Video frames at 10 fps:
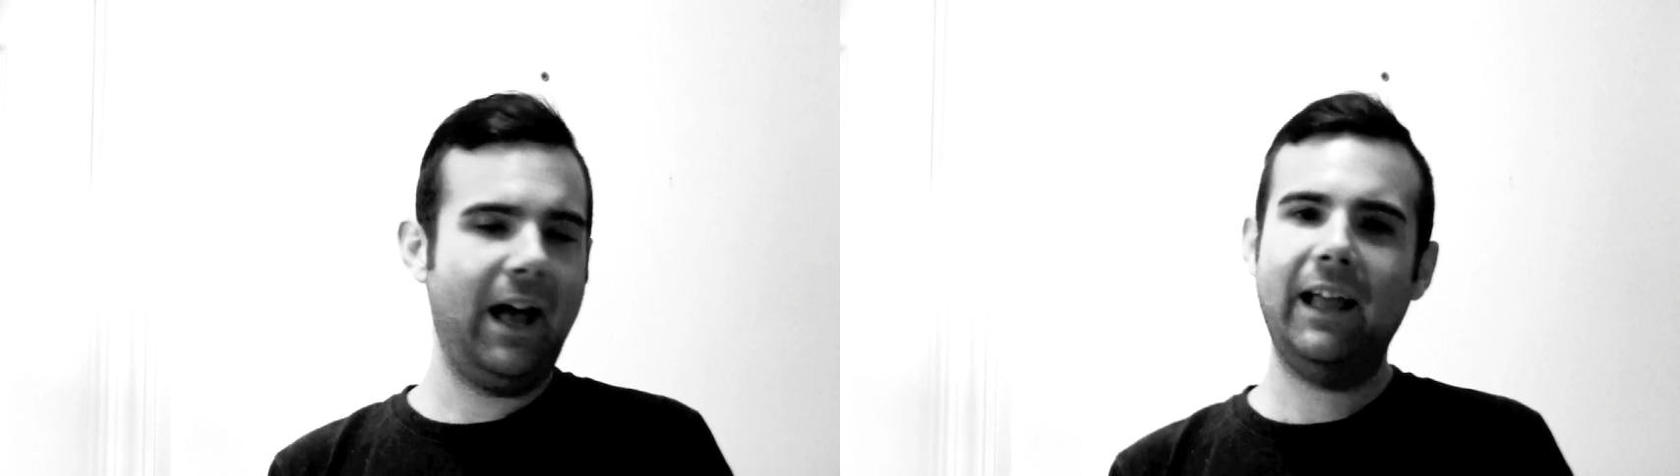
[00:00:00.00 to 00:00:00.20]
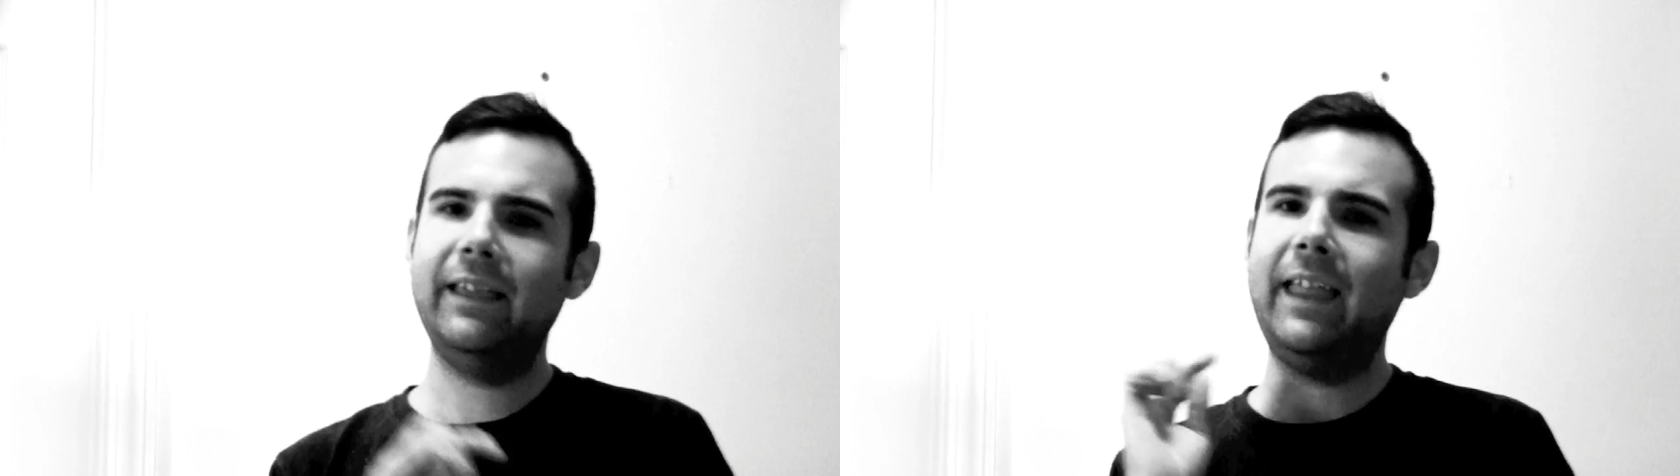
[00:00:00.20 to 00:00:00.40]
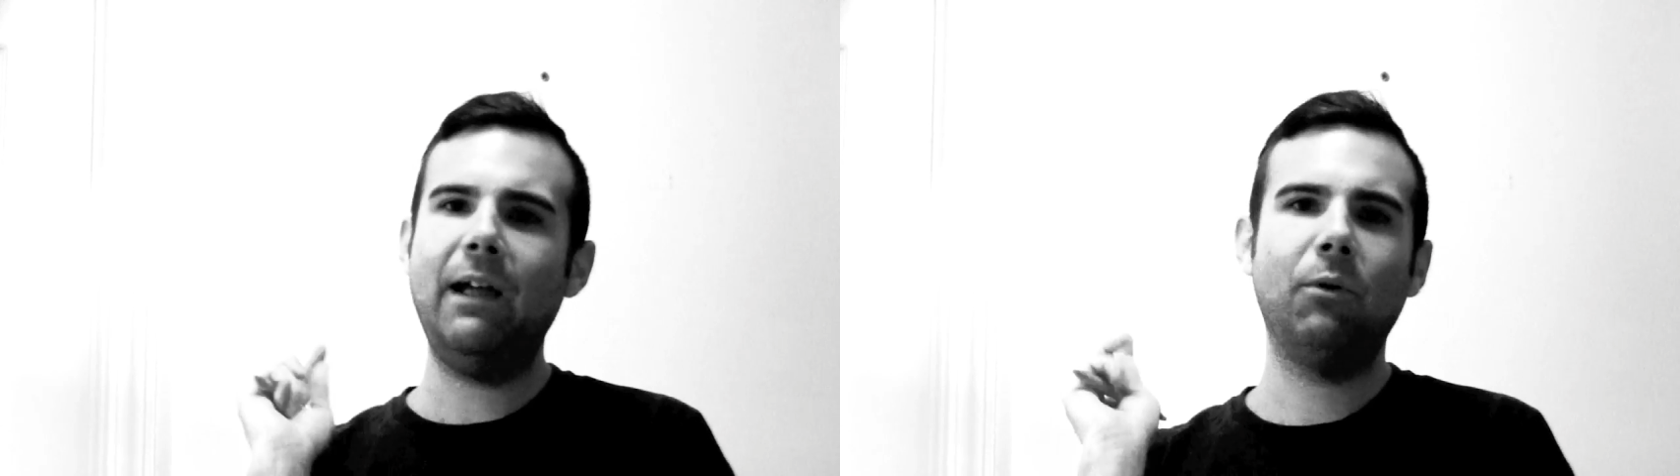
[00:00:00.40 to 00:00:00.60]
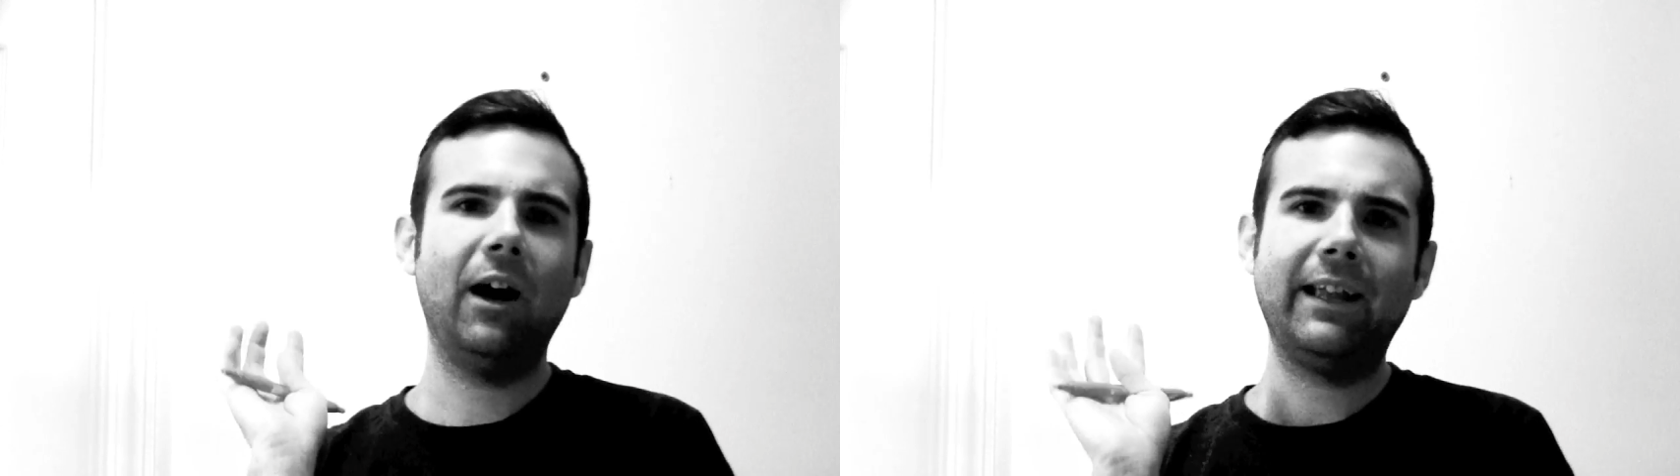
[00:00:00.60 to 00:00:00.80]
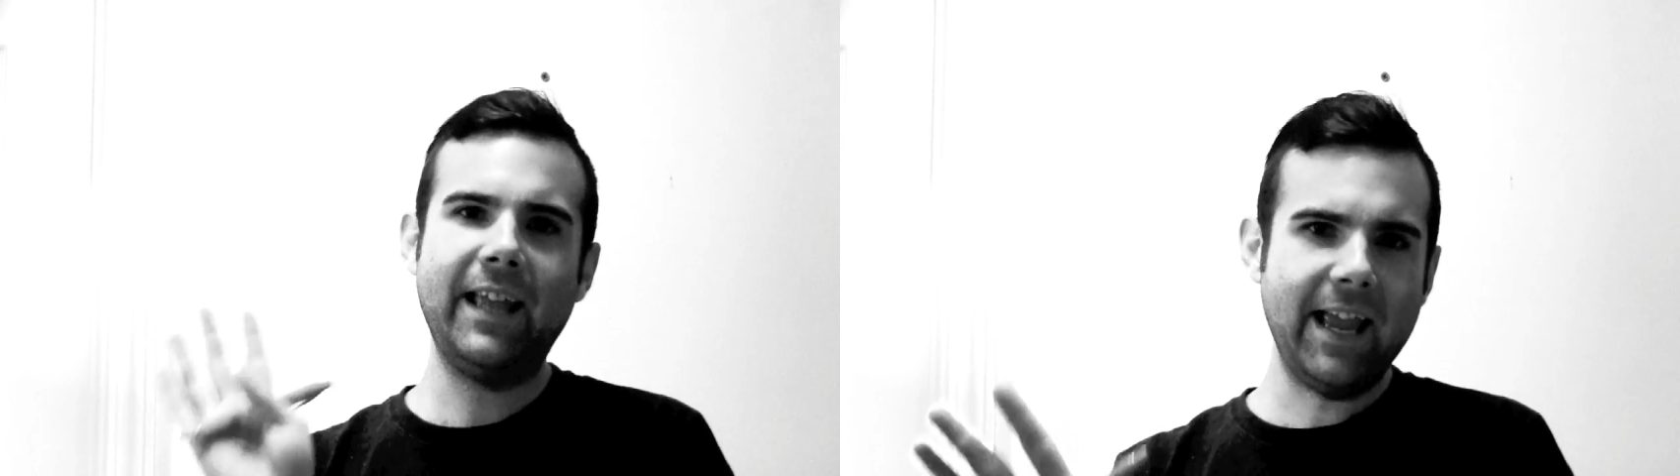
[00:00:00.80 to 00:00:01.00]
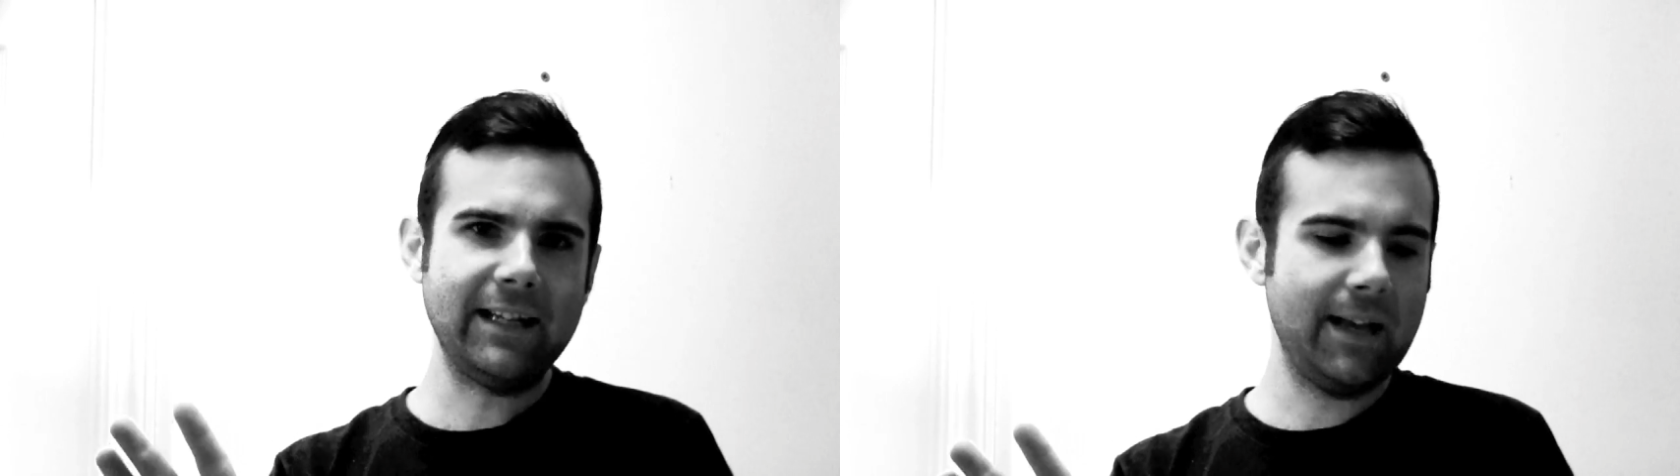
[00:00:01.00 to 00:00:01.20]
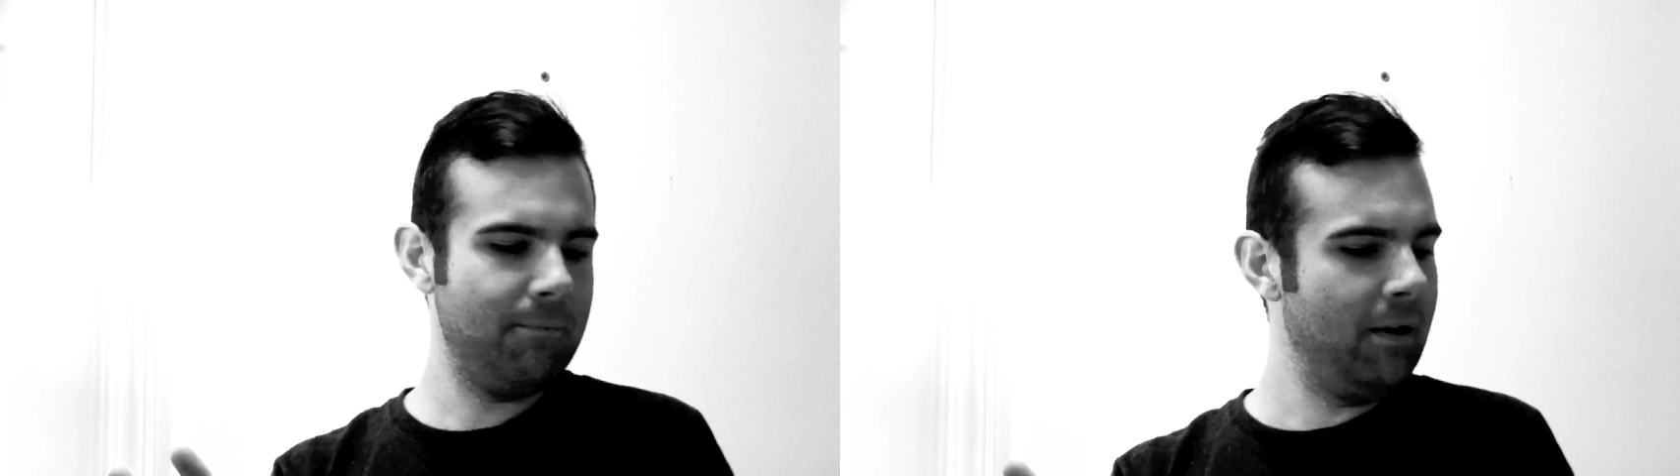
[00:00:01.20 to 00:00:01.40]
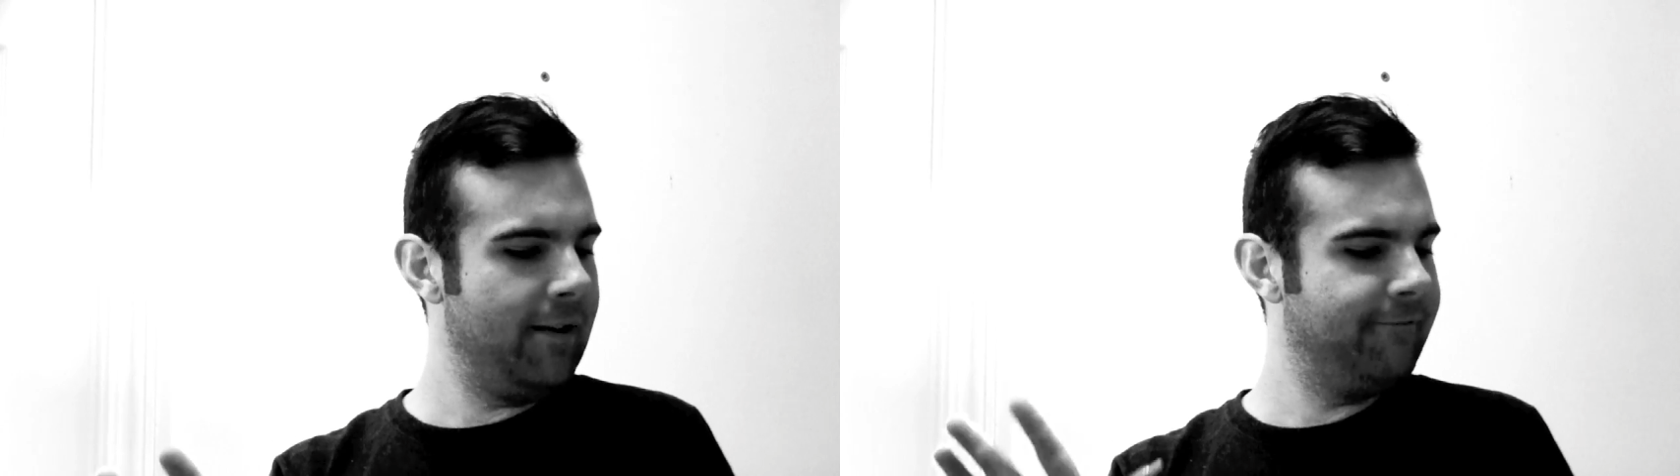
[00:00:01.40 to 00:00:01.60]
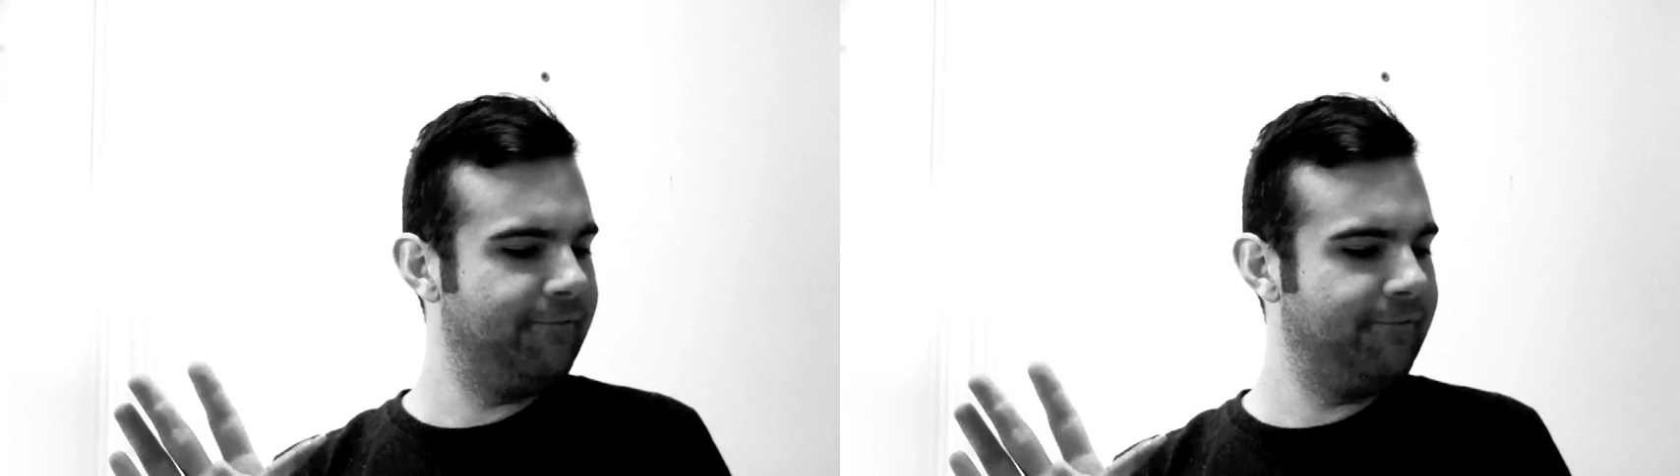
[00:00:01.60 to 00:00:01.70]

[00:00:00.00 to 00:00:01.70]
Uh, they were a kingdom